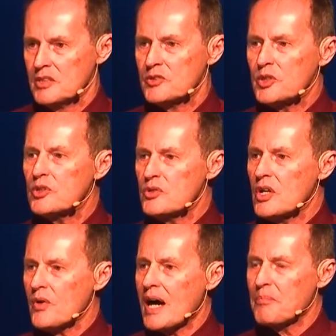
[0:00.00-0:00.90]
Do you
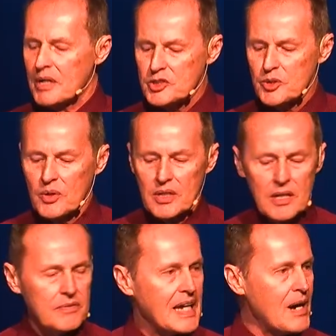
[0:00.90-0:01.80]
know how much you are
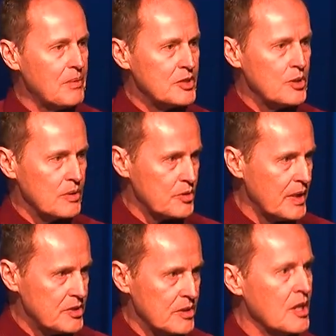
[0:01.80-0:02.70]
loved, how much you are
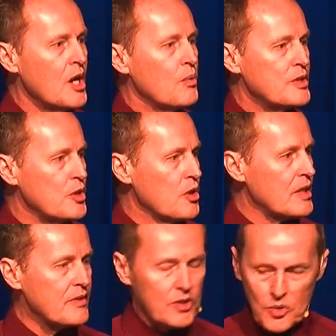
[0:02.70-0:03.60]
treasured? When you
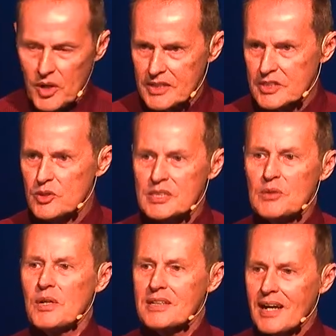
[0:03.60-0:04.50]
look at the cross and you see
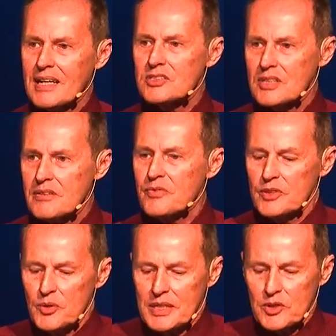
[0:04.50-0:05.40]
what God has done for
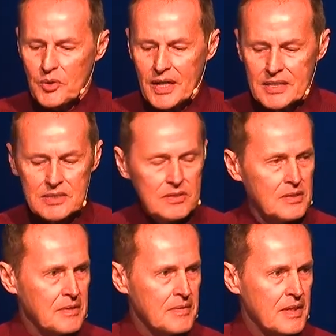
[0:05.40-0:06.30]
you in Christ,
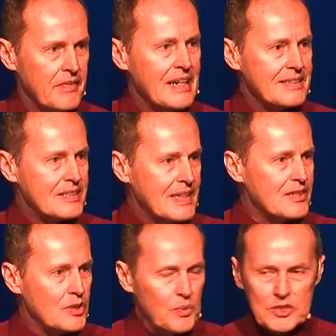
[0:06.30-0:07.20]
the
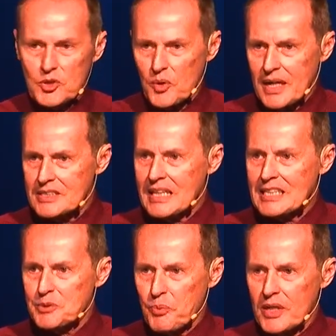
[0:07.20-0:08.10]
extent to which Christ
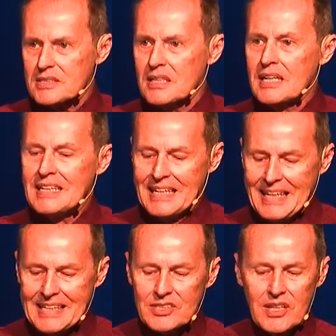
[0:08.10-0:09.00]
expressed
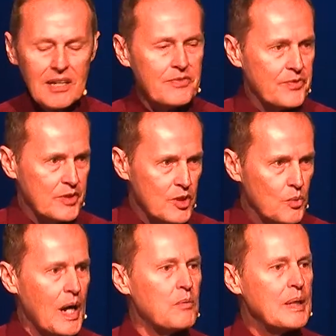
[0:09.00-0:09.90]
his love for you
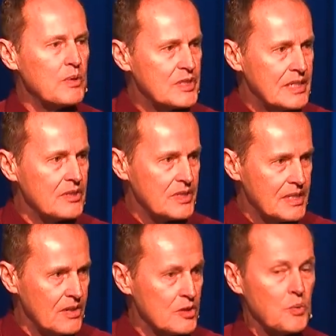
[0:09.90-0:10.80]
while we were still
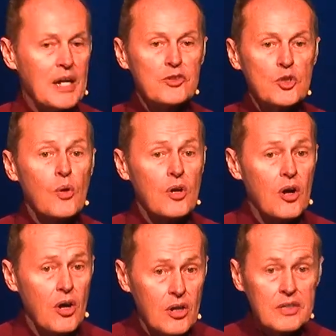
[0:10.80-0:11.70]
sinners, while your
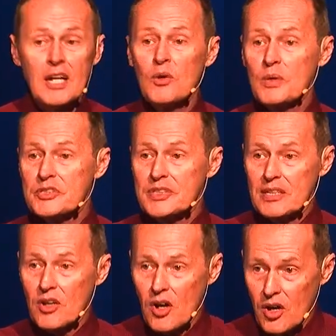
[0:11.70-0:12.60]
heart was
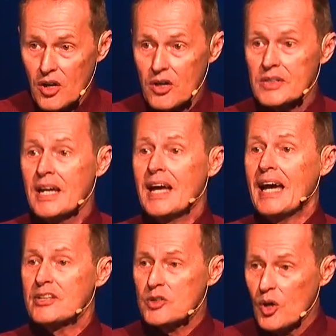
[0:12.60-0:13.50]
still hard
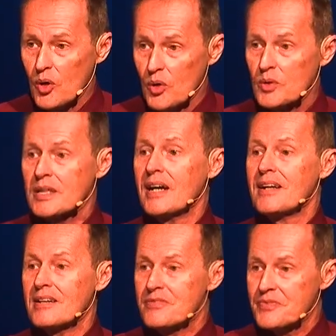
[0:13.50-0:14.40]
and cold and
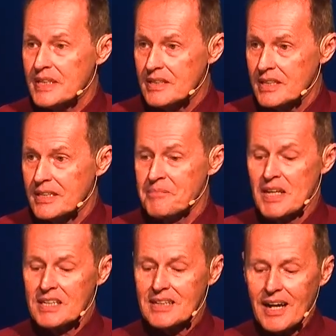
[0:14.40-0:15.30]
unfeeling,
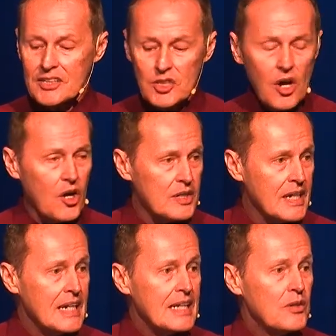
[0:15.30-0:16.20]
God's heart
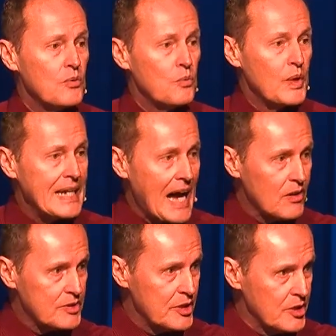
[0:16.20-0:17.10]
went
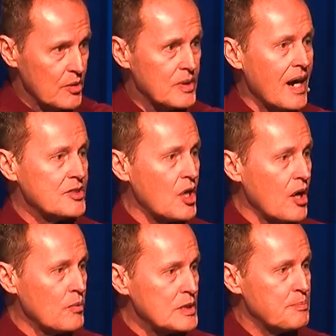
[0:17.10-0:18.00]
out to you. God's
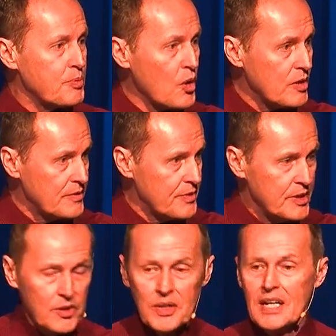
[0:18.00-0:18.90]
heart was broken for
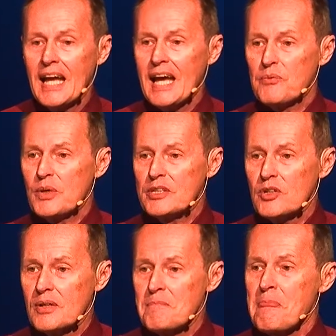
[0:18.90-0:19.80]
you. And when
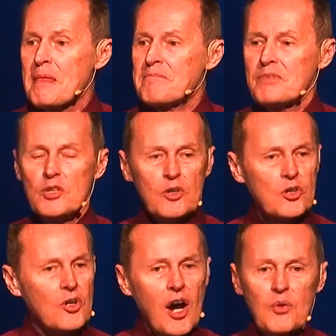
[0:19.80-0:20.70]
your
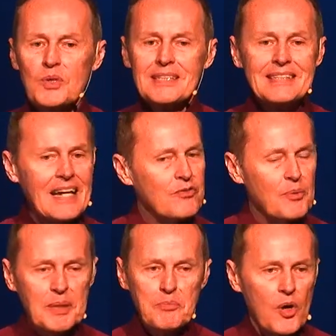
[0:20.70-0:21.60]
heart will never
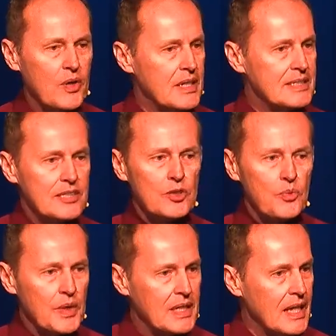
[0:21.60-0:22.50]
be broken until you
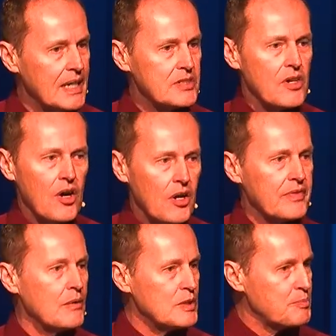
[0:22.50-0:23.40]
realize the heart
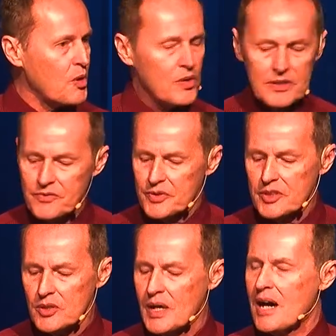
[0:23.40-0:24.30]
that was broken for
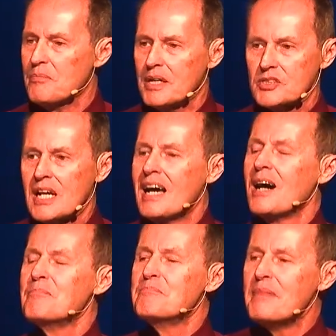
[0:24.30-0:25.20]
you. How much
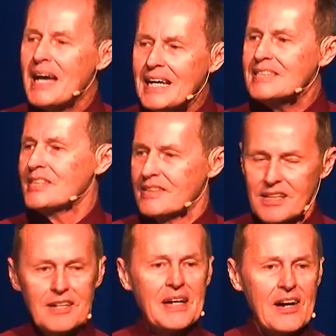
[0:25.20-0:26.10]
amazing
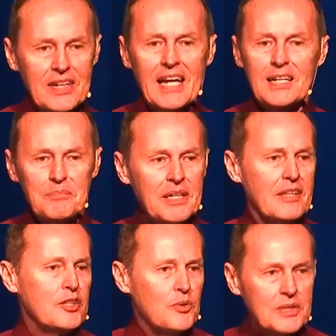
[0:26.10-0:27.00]
love, how can it be
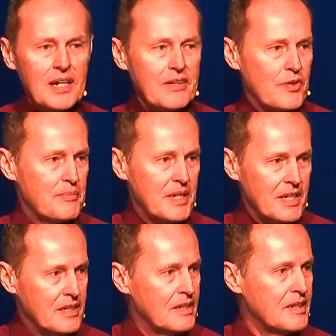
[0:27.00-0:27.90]
that you would die for
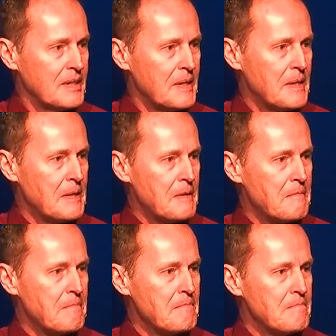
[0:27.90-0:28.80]
me?
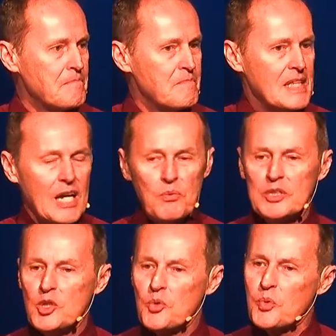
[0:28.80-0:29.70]
And
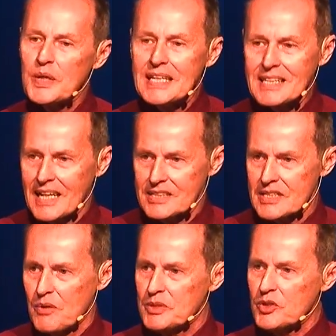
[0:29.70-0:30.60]
when you realize
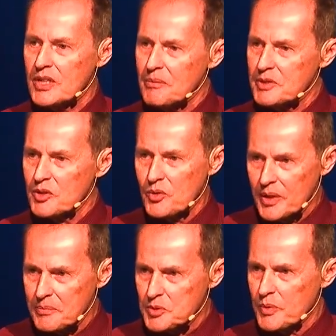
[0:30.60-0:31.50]
that, when you come to
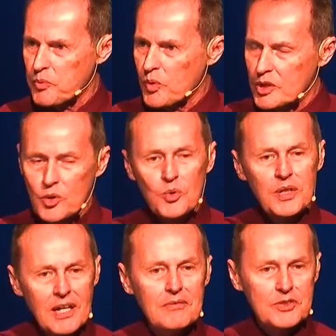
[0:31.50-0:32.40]
grips with who
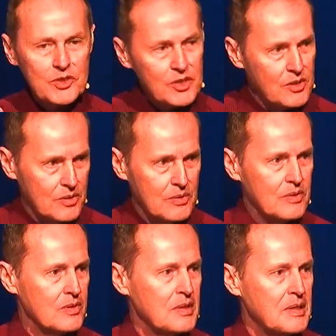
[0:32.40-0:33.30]
loves you,